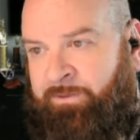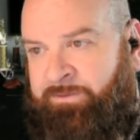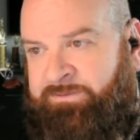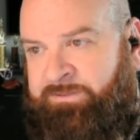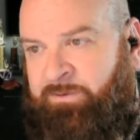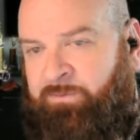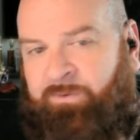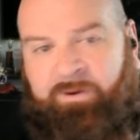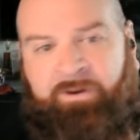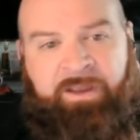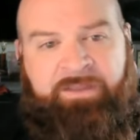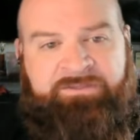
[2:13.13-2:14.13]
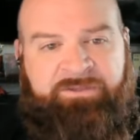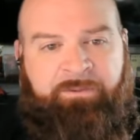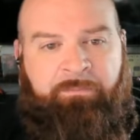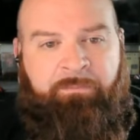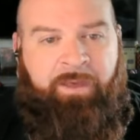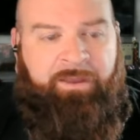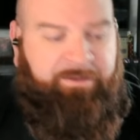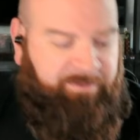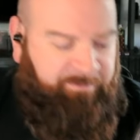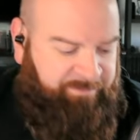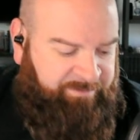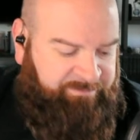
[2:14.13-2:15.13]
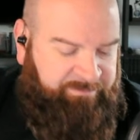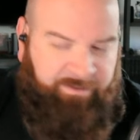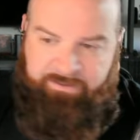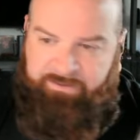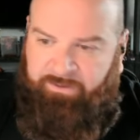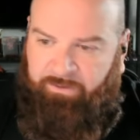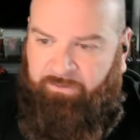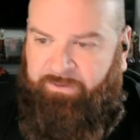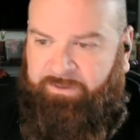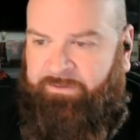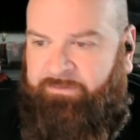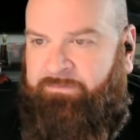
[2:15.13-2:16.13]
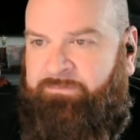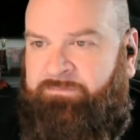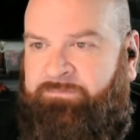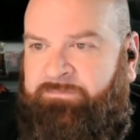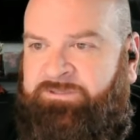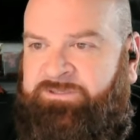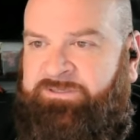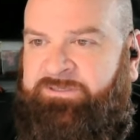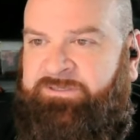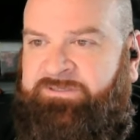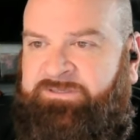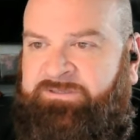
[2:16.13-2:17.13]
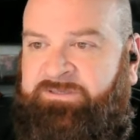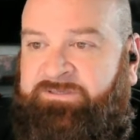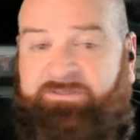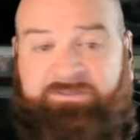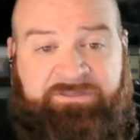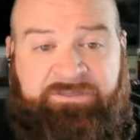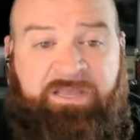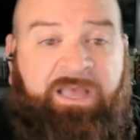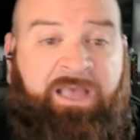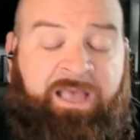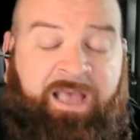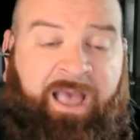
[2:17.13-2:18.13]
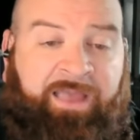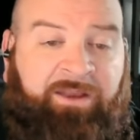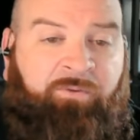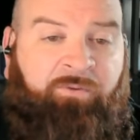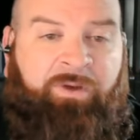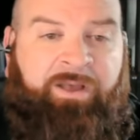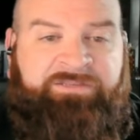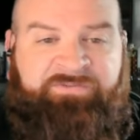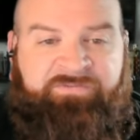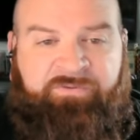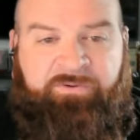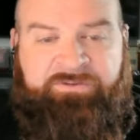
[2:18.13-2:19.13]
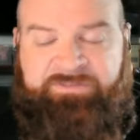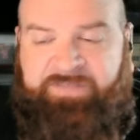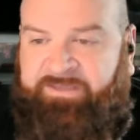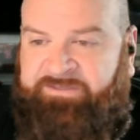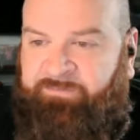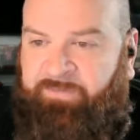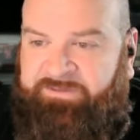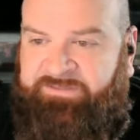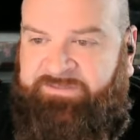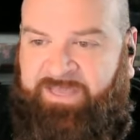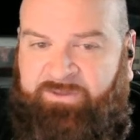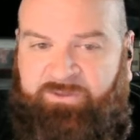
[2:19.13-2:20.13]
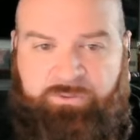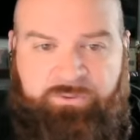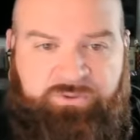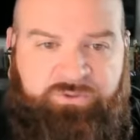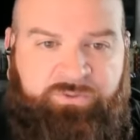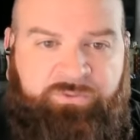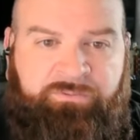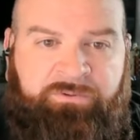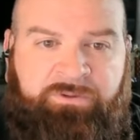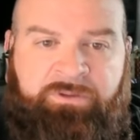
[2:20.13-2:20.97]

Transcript: So where has Monica McNutt gone? She is this she I don't watch first take as much as I used to.